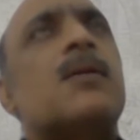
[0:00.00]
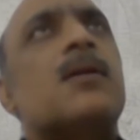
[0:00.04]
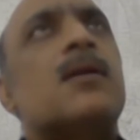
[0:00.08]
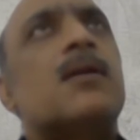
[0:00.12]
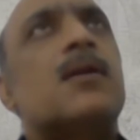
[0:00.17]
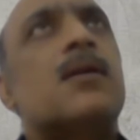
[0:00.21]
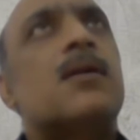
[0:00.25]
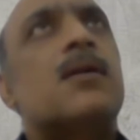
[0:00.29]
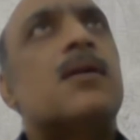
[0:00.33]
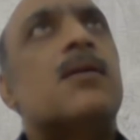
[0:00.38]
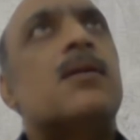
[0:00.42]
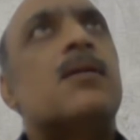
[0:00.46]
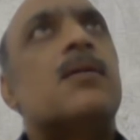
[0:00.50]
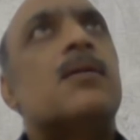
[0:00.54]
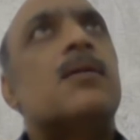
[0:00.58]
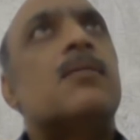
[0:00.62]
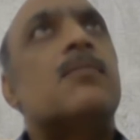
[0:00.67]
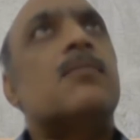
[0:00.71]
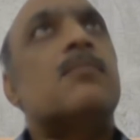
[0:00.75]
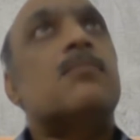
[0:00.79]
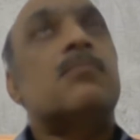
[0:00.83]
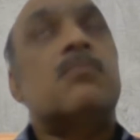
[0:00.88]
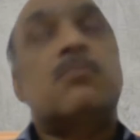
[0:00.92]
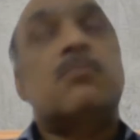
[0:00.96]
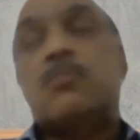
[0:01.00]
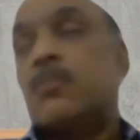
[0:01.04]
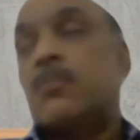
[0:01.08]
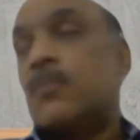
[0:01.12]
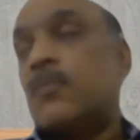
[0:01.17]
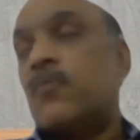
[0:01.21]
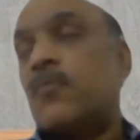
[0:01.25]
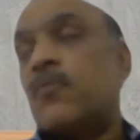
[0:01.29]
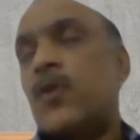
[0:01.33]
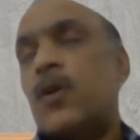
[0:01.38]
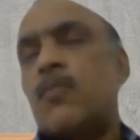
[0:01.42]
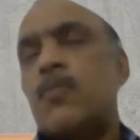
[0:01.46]
uh,
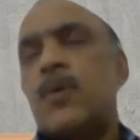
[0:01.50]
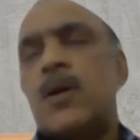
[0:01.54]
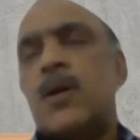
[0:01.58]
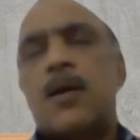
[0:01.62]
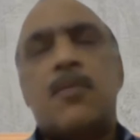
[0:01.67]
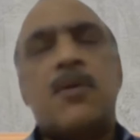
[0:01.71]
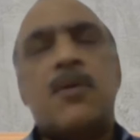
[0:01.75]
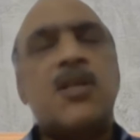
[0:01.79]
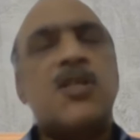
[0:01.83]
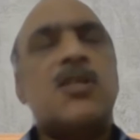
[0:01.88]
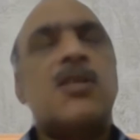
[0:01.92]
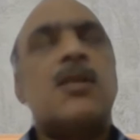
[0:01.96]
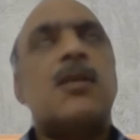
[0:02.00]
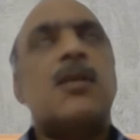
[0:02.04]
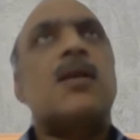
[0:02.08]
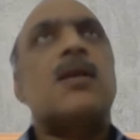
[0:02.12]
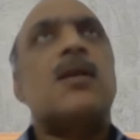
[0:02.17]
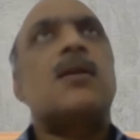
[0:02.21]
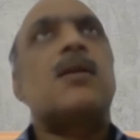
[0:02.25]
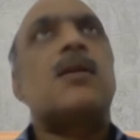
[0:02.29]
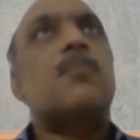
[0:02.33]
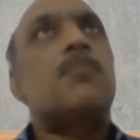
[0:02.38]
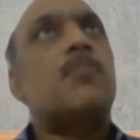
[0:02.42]
from commercial angle,